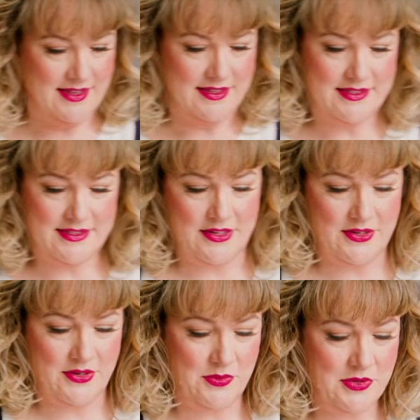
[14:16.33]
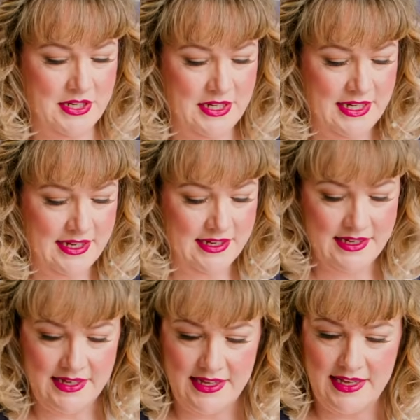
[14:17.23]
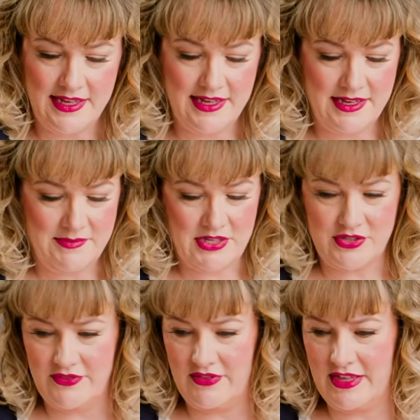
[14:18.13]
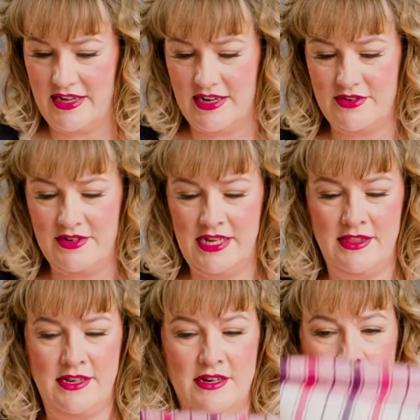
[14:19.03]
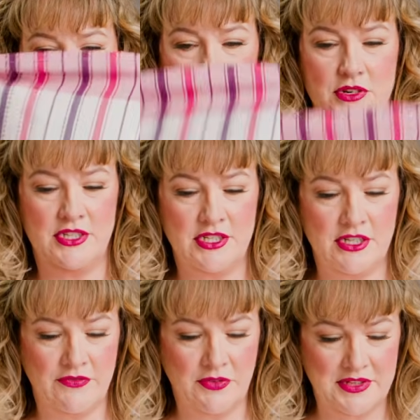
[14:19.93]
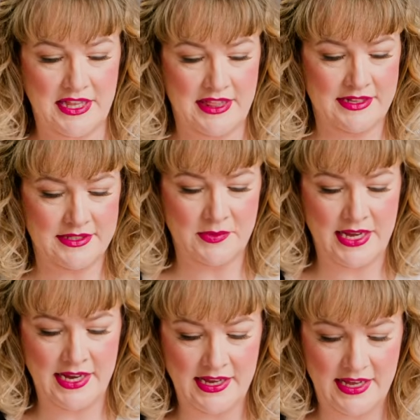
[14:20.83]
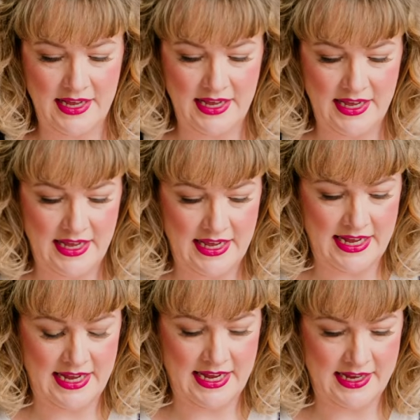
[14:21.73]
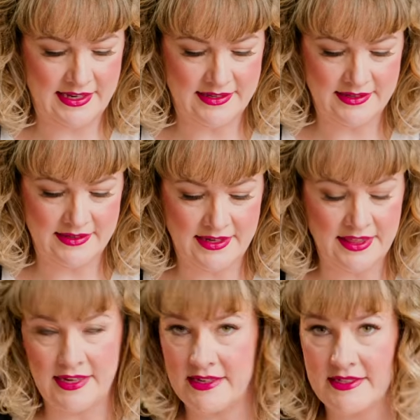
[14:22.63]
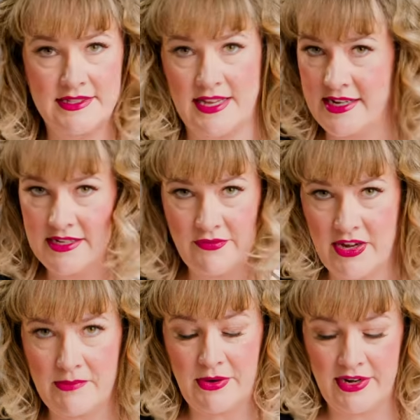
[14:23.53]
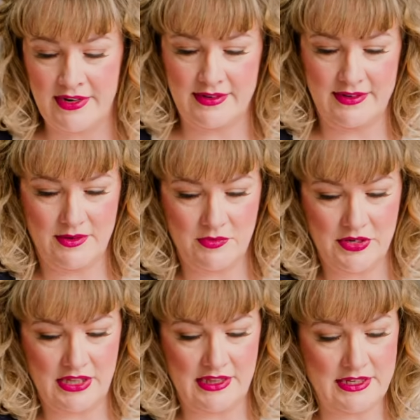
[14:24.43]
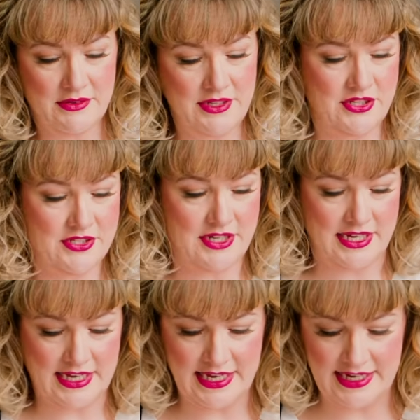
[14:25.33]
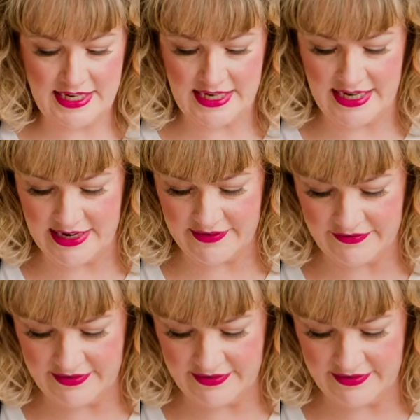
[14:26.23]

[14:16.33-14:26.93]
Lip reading: So we're going to make sure I have nothing underneath there. We're just going to fold it this way and nothing scientific about it. We're literally just going to cut it in half.